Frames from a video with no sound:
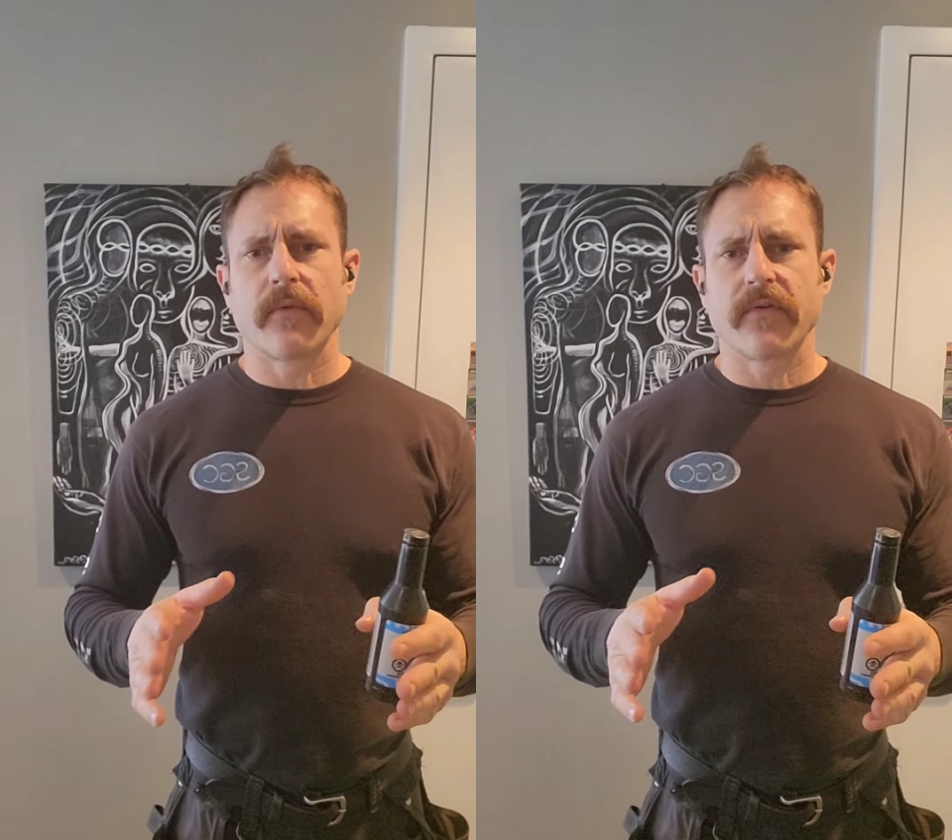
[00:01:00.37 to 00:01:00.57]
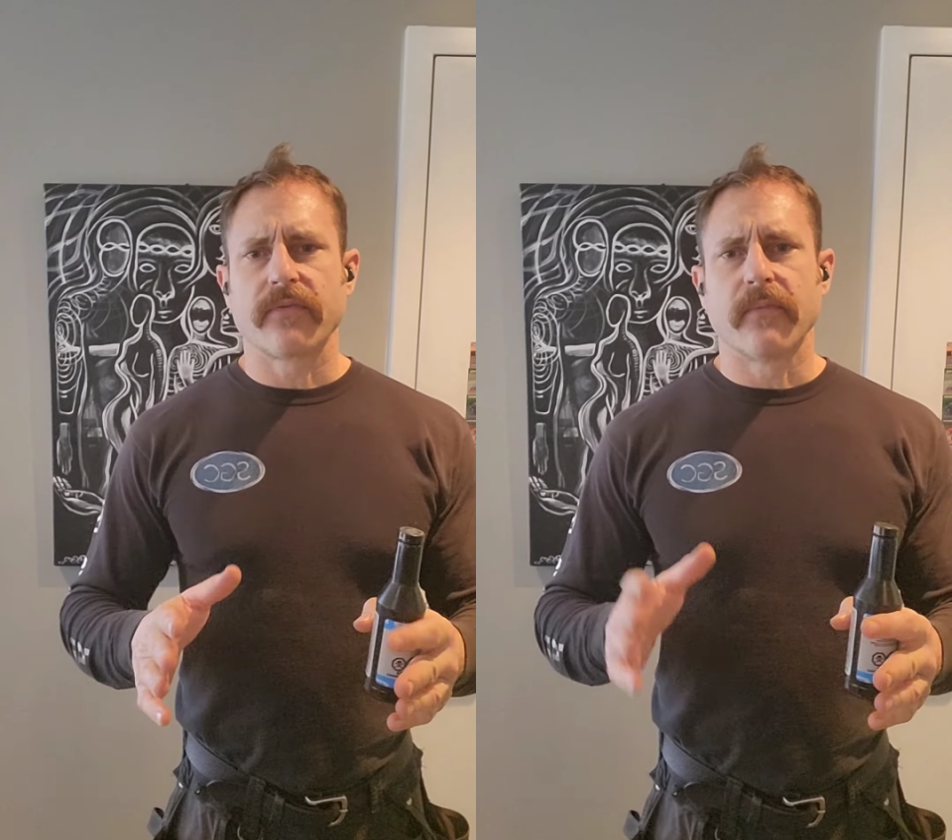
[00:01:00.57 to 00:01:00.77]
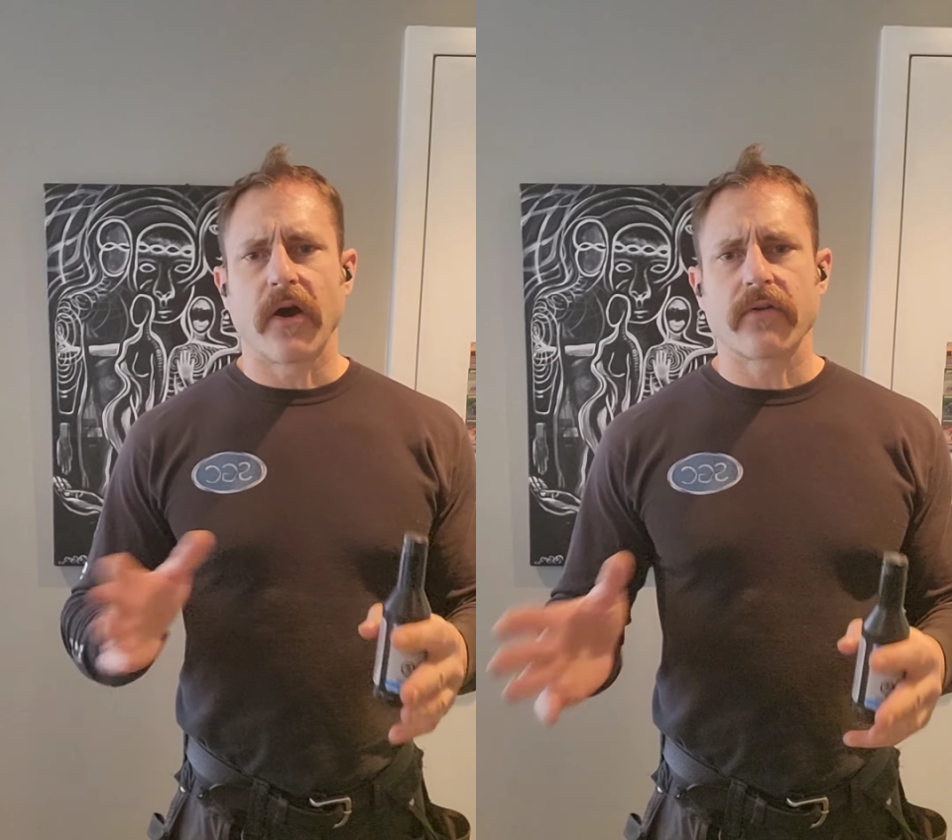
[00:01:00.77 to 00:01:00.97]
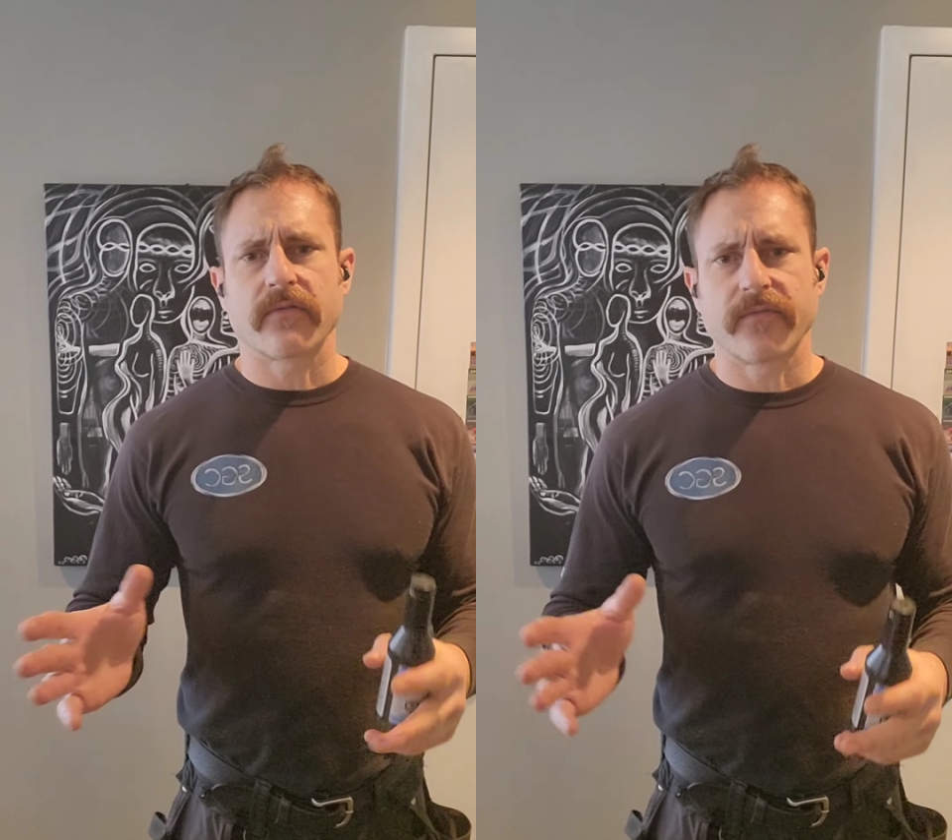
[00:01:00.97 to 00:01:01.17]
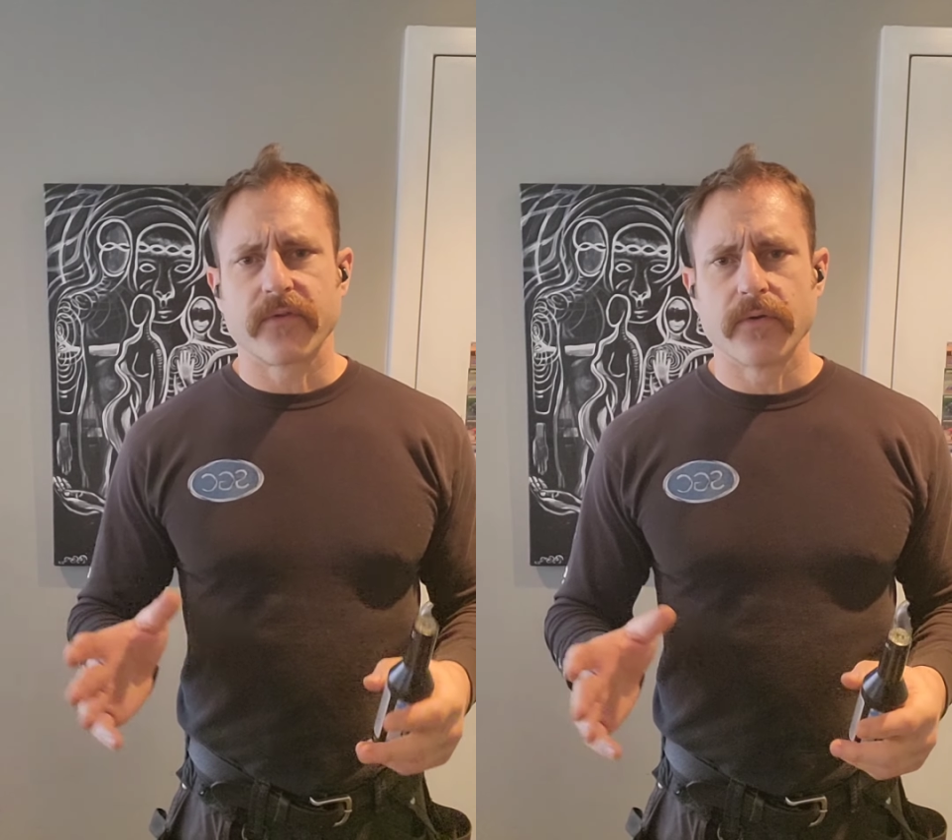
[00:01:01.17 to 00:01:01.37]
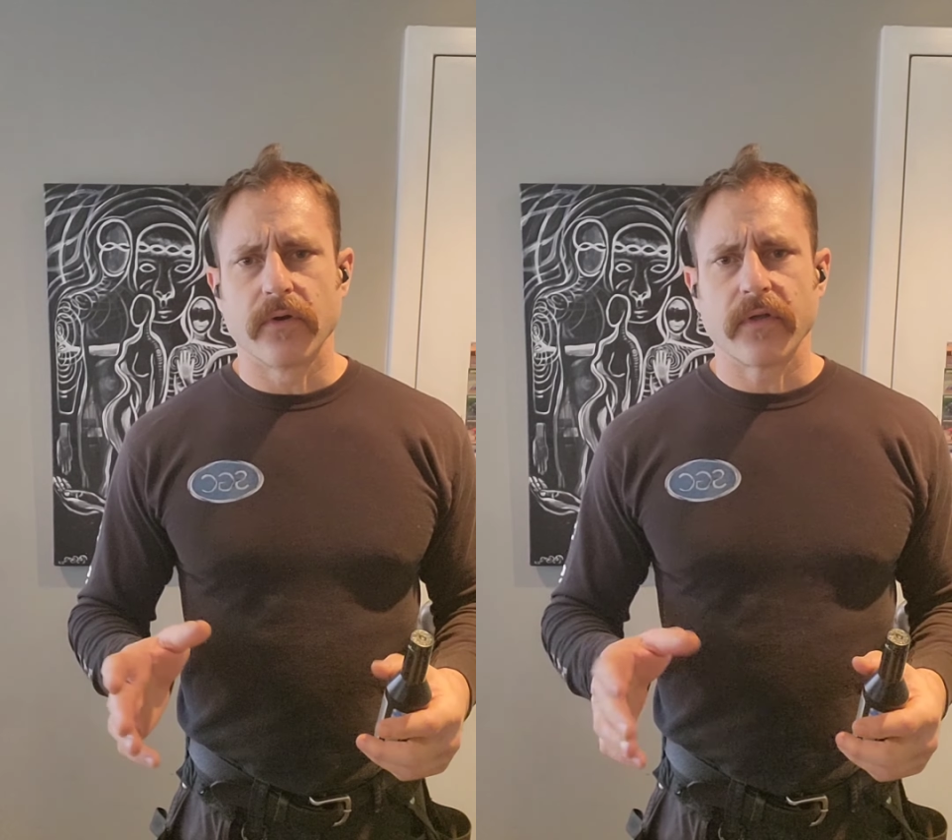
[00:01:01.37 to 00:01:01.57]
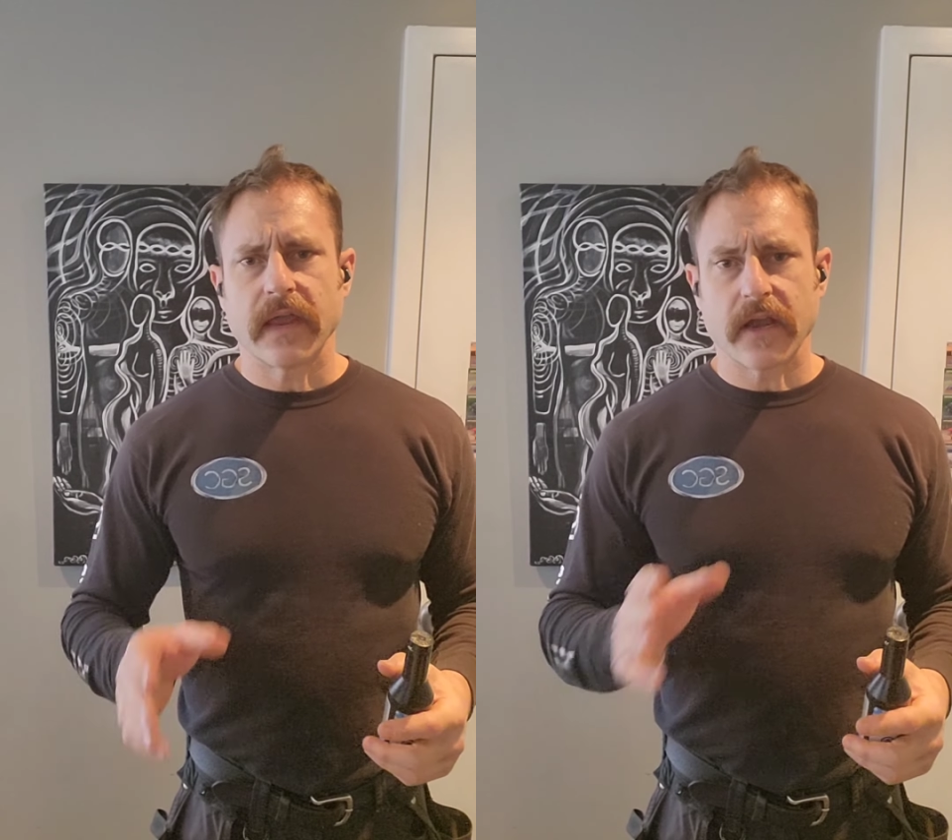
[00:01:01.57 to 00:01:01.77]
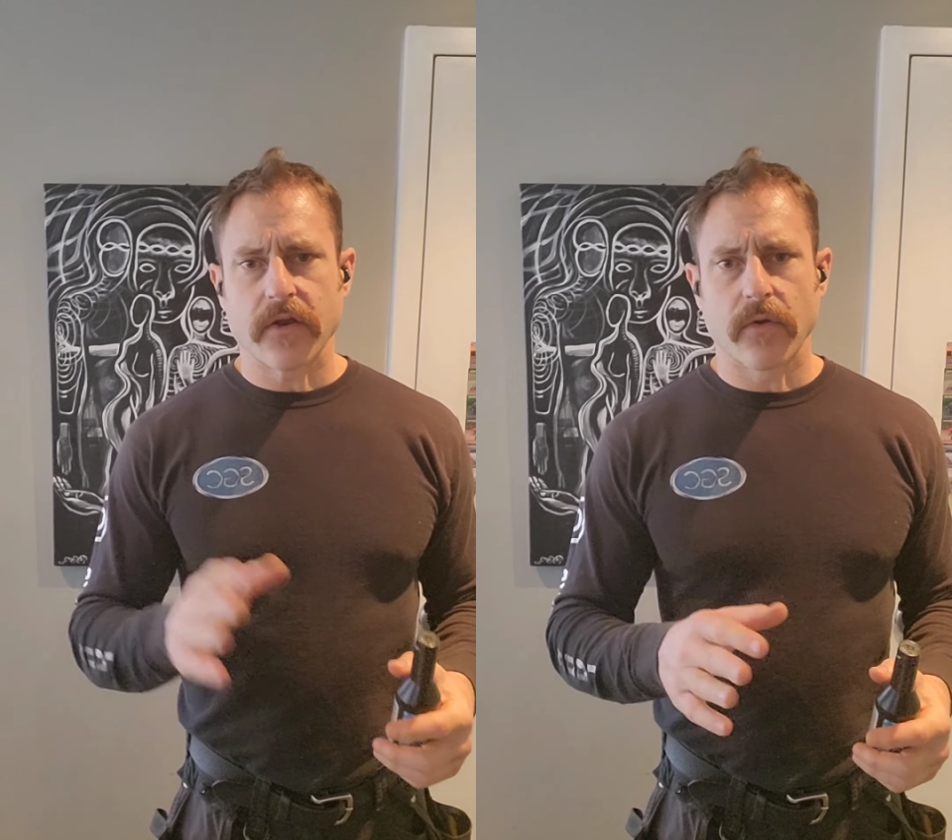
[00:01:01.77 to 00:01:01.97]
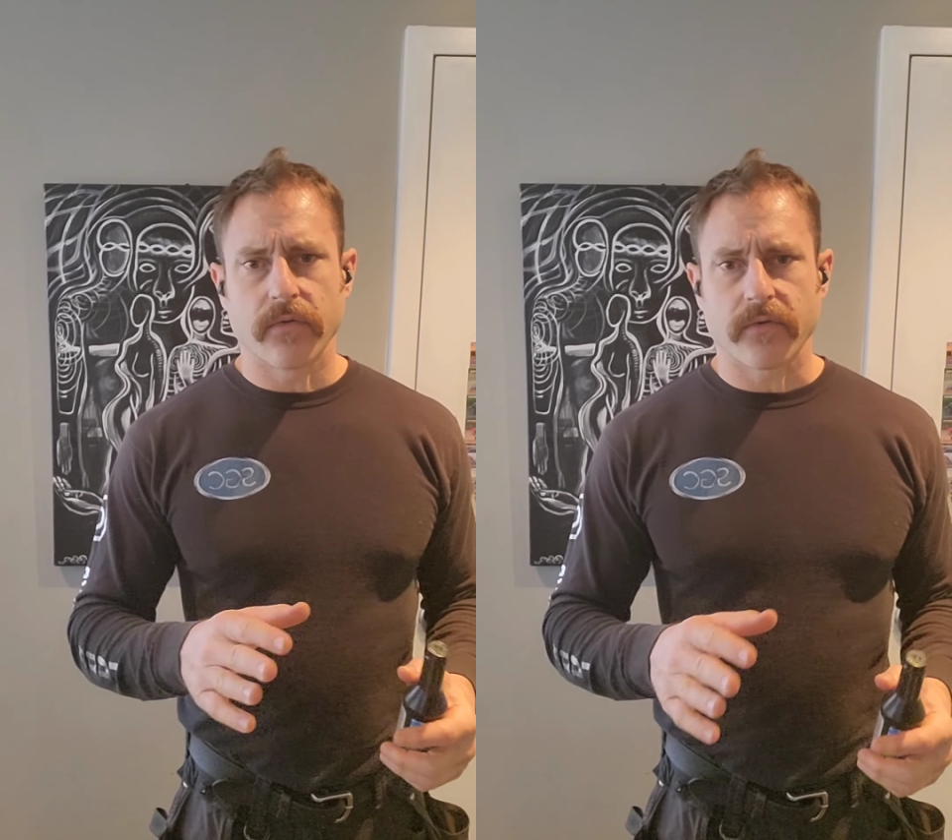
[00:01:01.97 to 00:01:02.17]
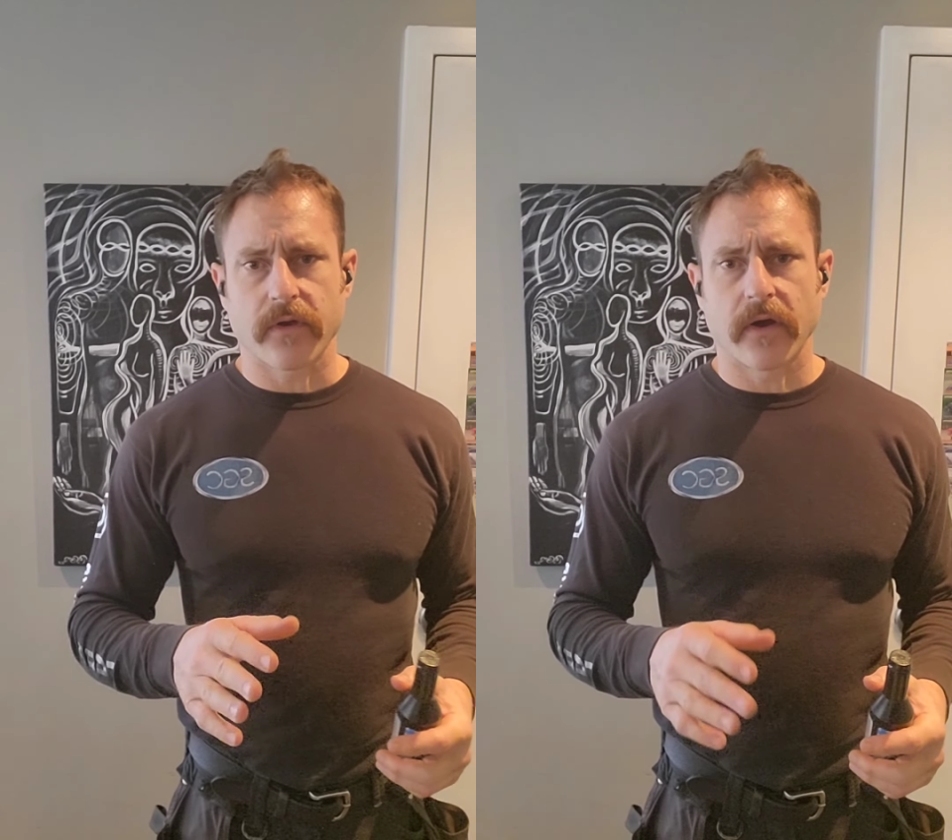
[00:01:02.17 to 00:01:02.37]
with modern fuel in an
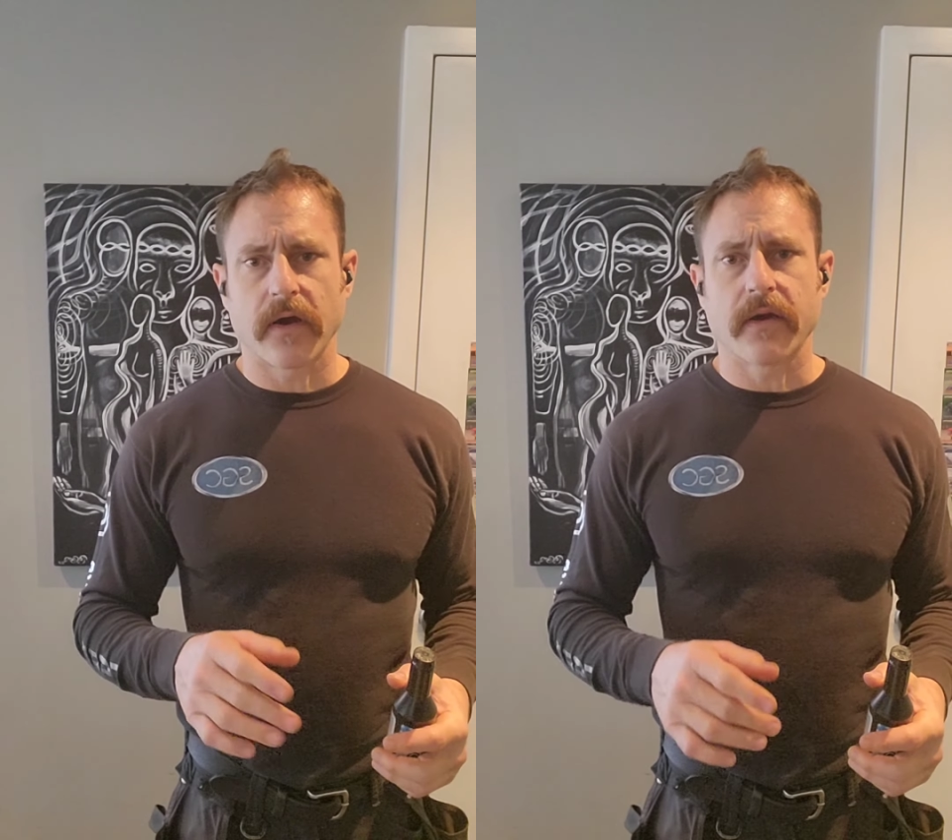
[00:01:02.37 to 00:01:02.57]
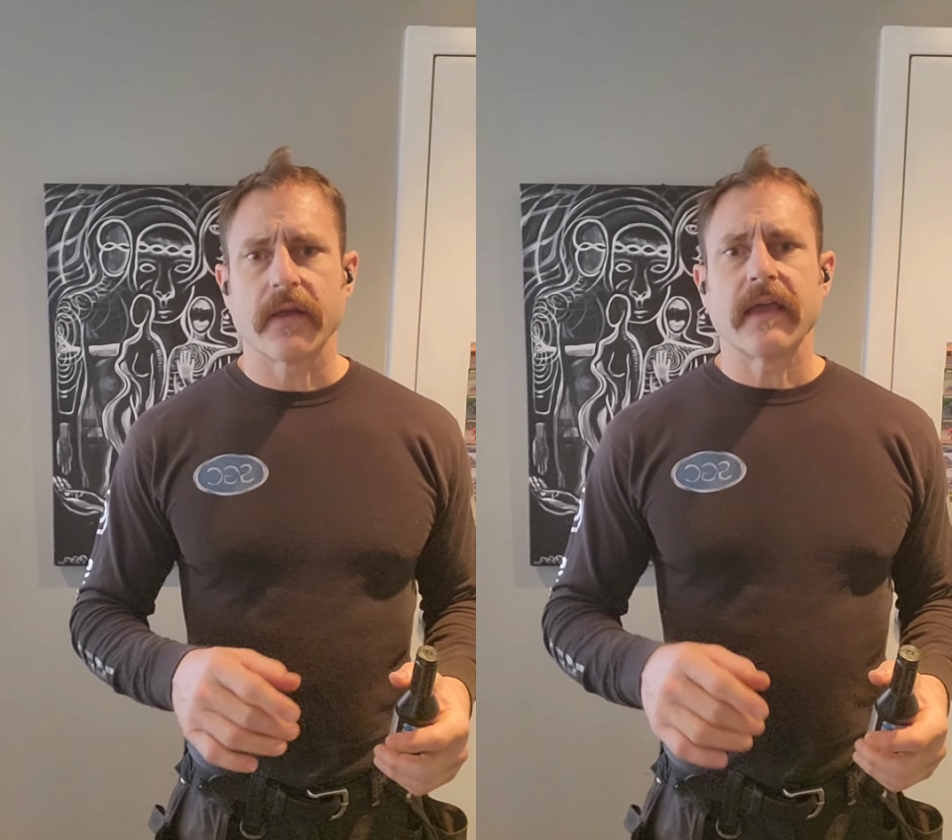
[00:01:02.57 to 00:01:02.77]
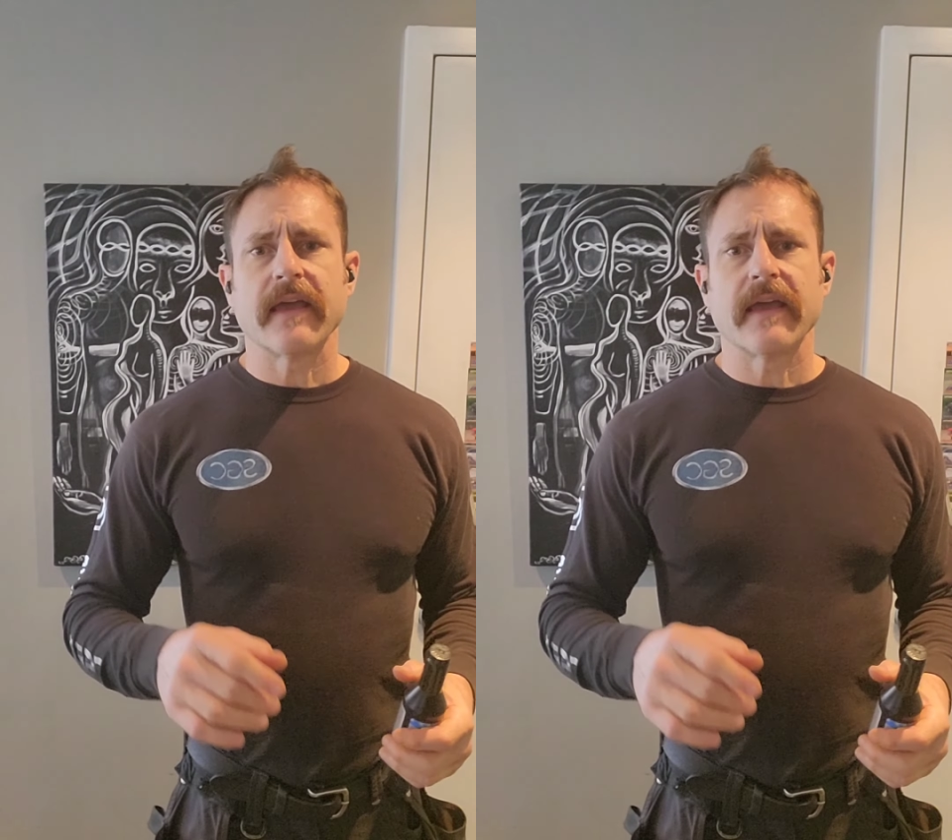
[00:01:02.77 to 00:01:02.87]
older car